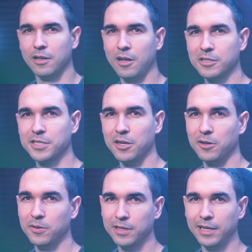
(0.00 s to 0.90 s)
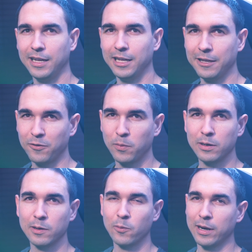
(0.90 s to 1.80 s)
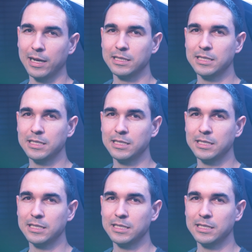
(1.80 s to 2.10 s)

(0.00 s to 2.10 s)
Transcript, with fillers: Also, uh, if you're wondering where I got the